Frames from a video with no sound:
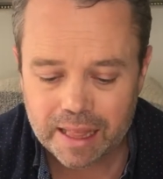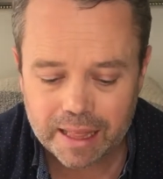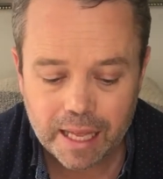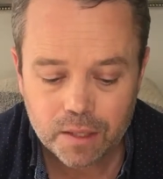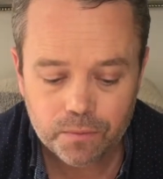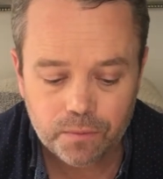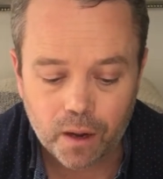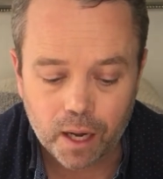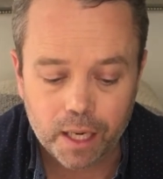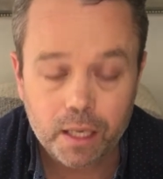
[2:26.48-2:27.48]
That's
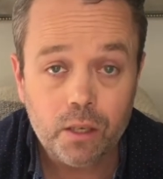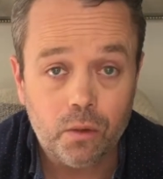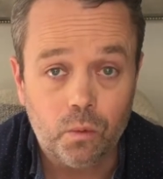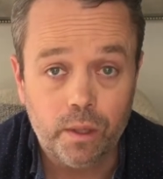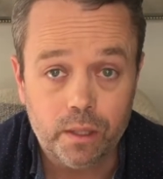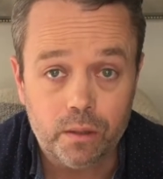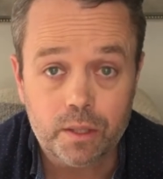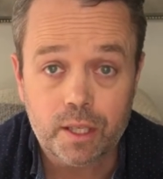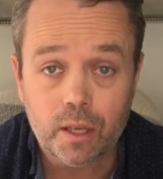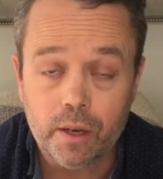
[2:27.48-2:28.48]
fine. You will
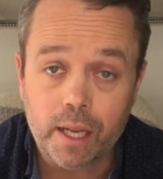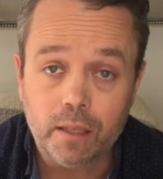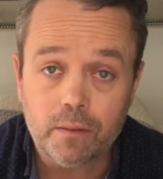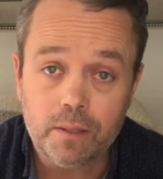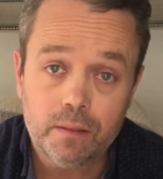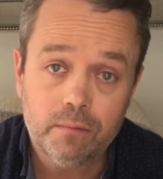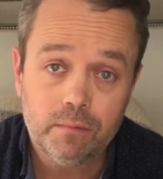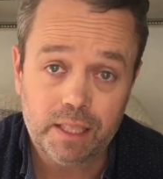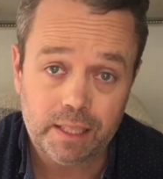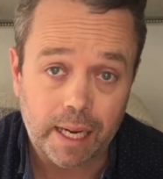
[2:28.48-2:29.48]
slow down the
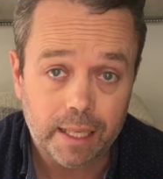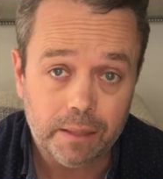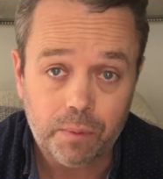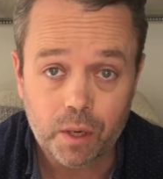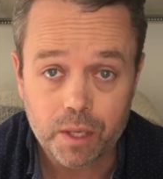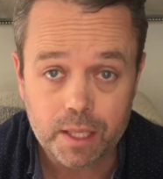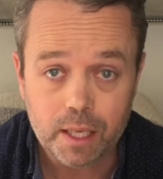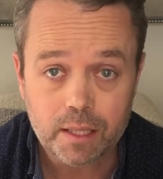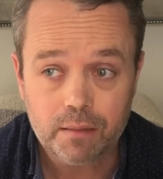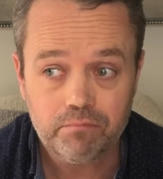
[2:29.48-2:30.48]
staling
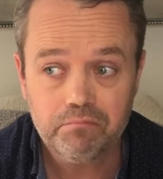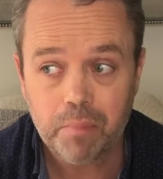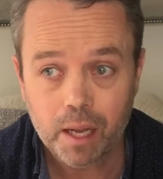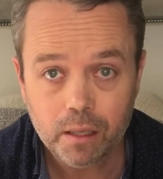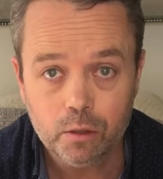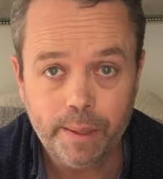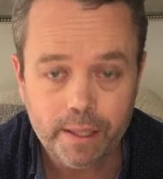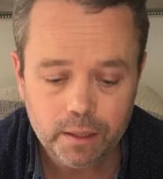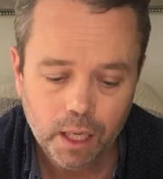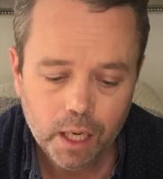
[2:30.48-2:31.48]
process by a little
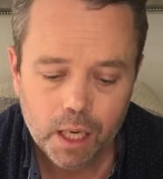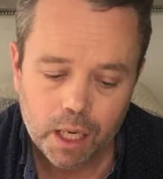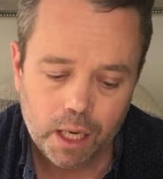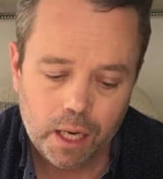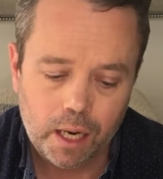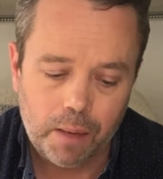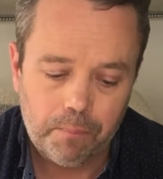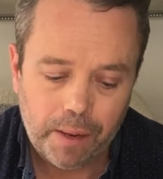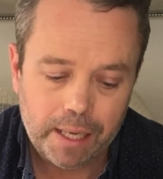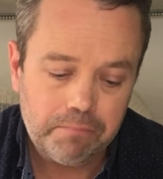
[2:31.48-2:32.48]
bit,
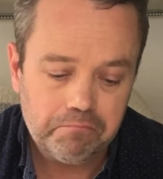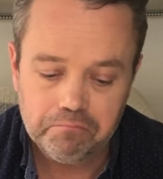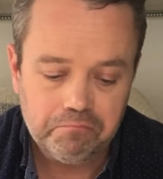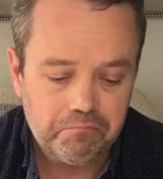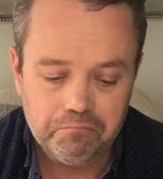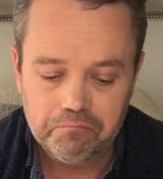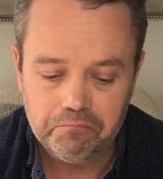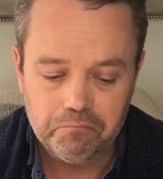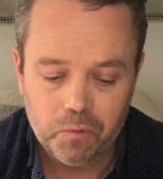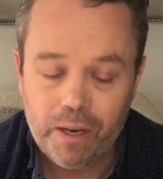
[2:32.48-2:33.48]
but
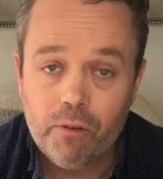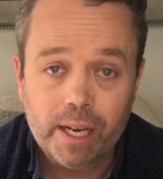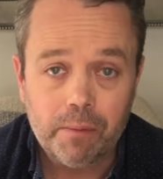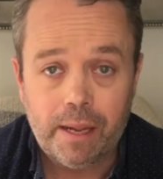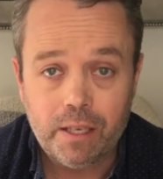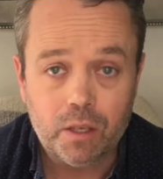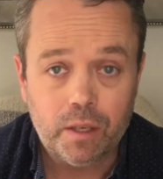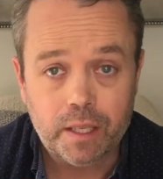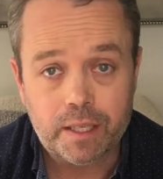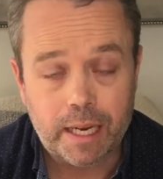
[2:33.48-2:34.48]
we recommend doing
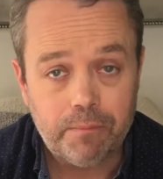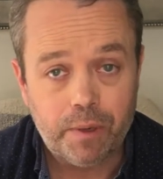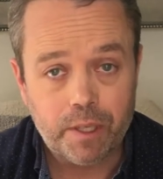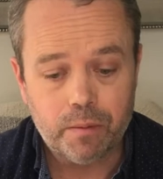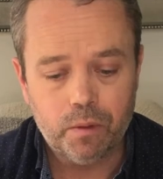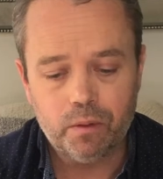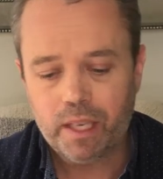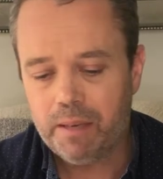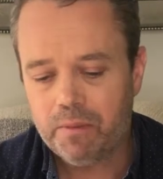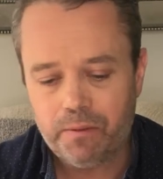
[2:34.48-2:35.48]
the same principle.
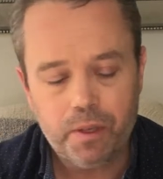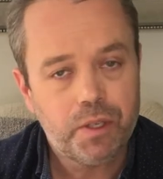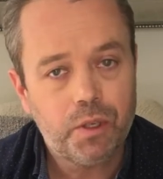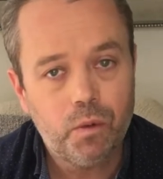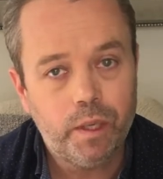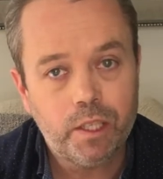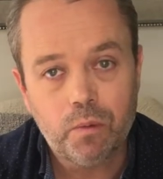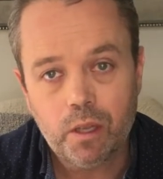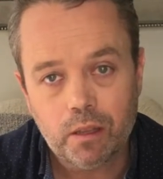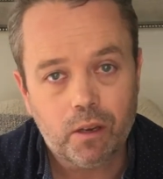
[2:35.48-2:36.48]
Keep the first 2 weeks
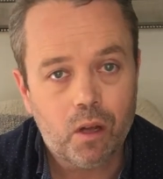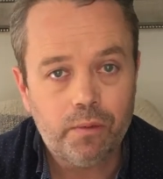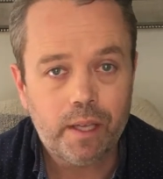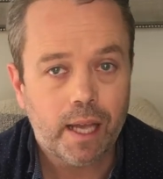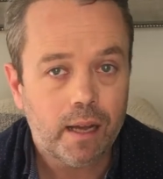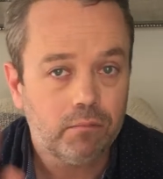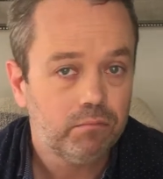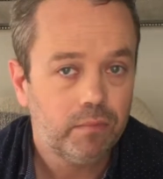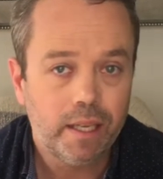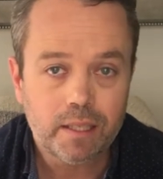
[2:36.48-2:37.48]
worth of coffee out,
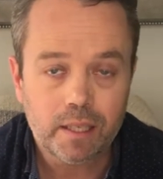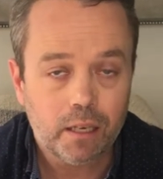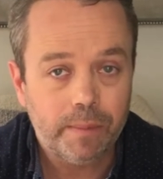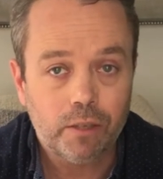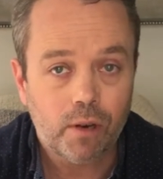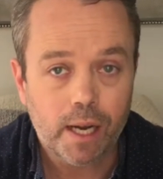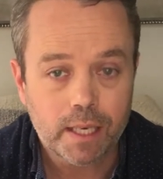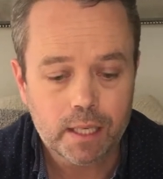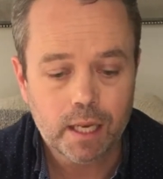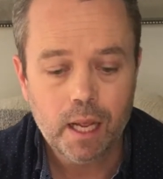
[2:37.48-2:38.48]
it's going to be
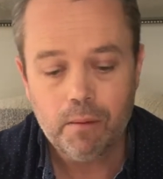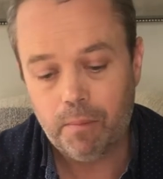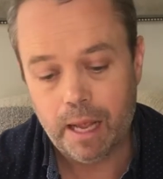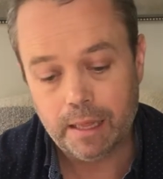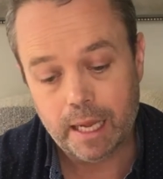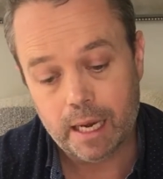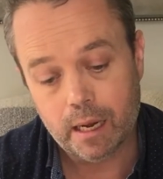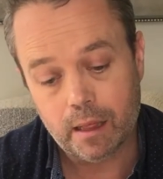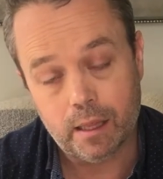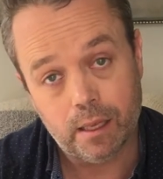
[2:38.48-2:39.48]
great, and
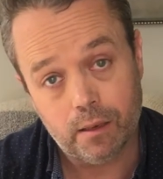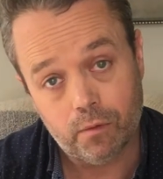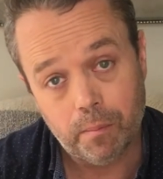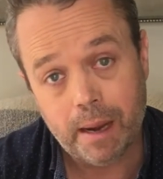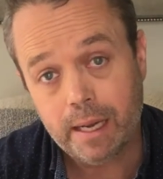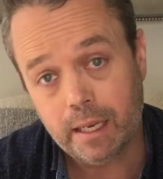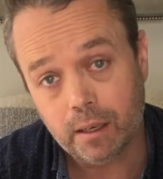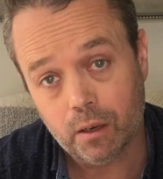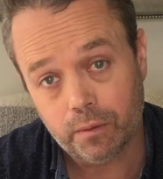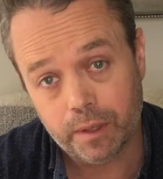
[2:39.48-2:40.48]
then the remaining
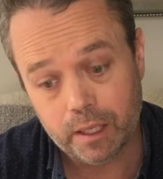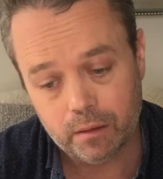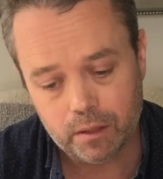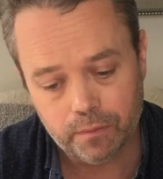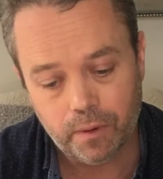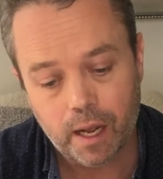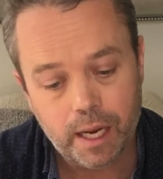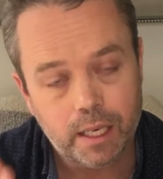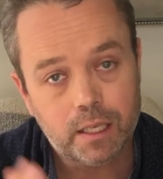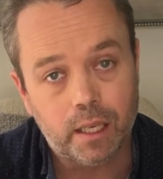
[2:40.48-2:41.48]
coffee
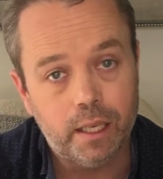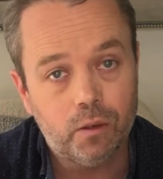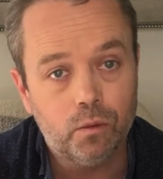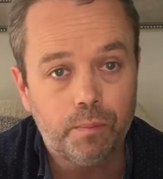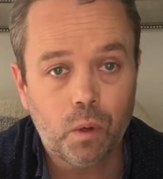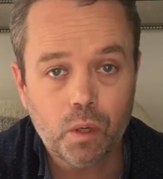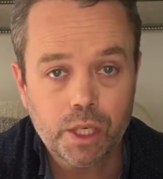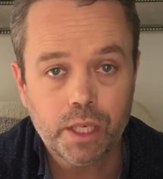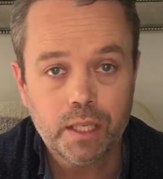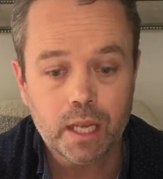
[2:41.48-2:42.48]
divide into equal
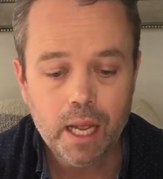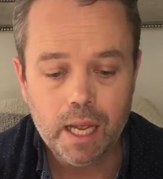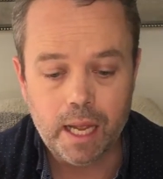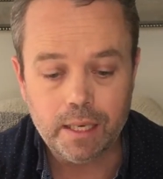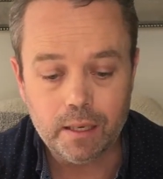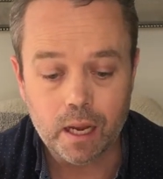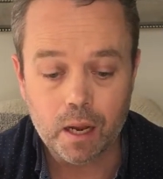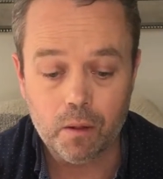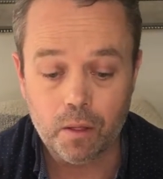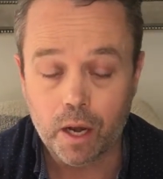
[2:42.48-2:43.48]
portions, and
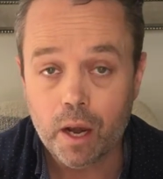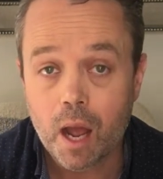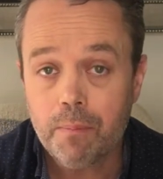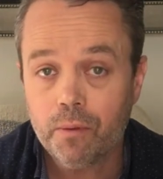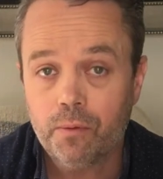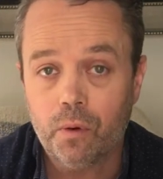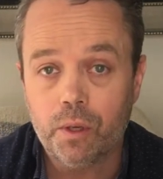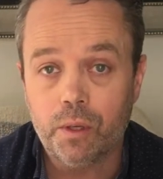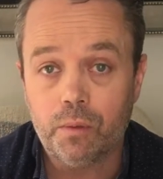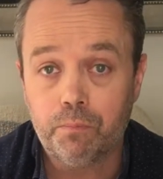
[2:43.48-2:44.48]
the night before
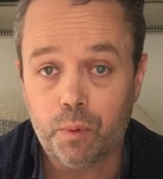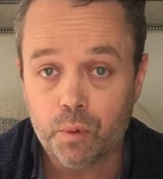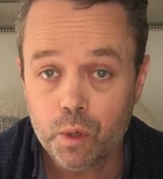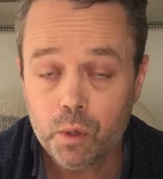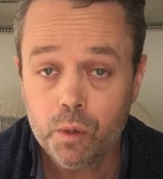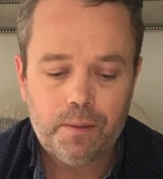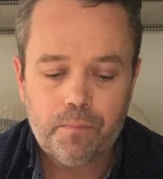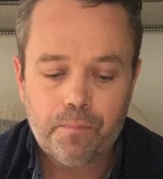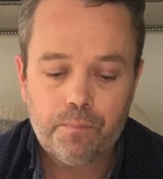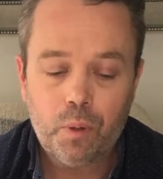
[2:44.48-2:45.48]
you brew,
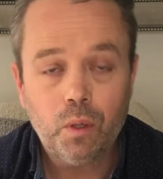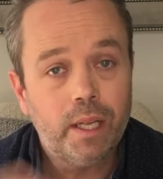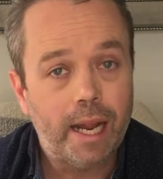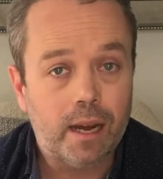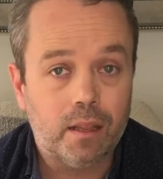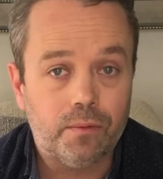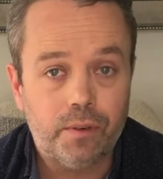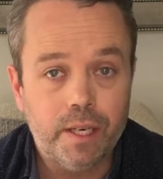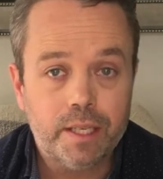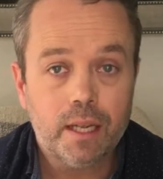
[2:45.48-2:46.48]
pull it out of the
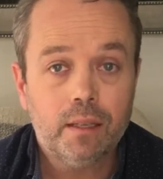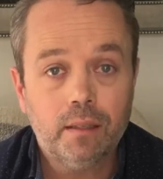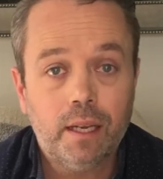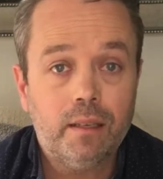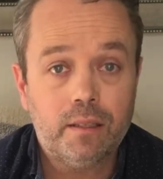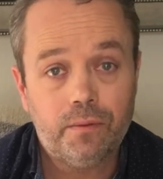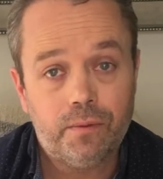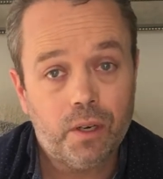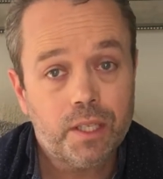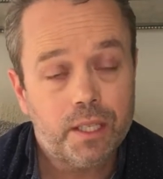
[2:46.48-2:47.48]
freezer, let it
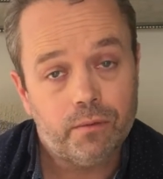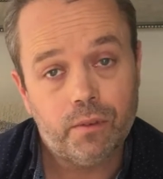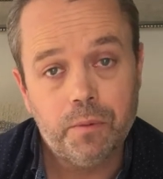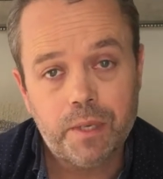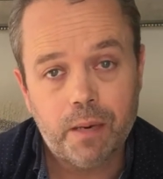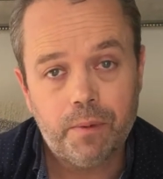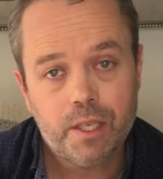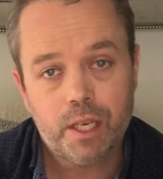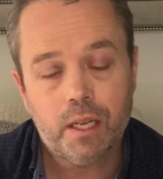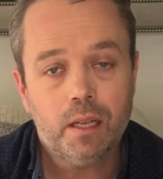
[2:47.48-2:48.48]
defrost at room
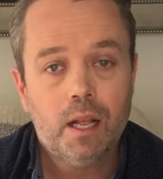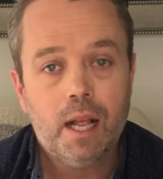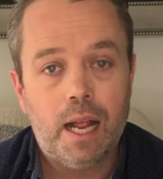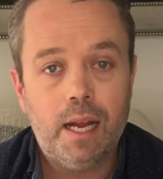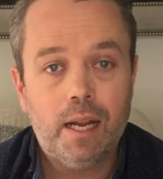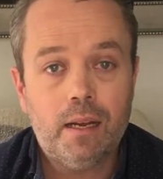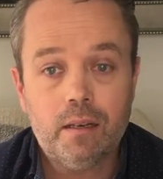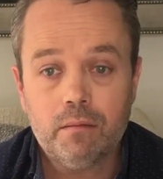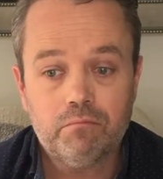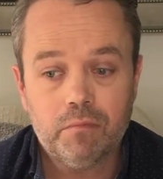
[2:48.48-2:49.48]
temperature,
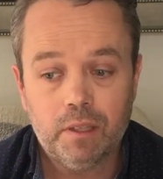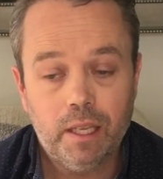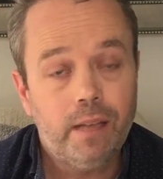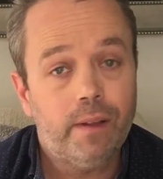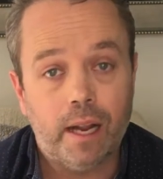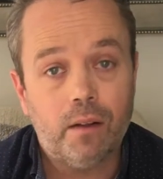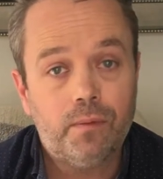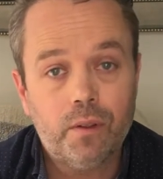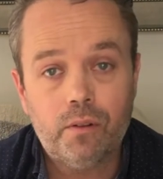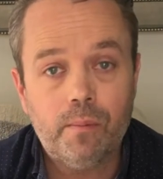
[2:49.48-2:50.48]
and leave it out
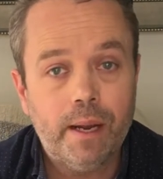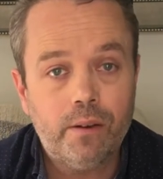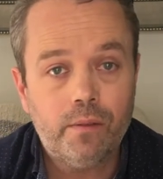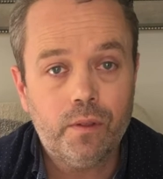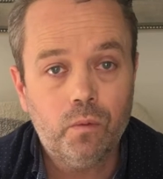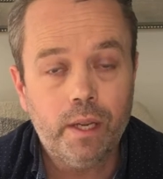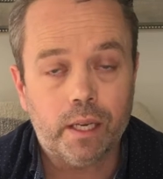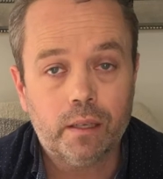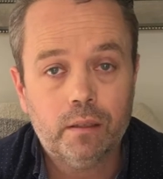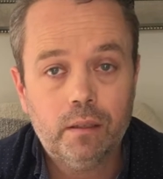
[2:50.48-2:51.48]
for the remainder of the week.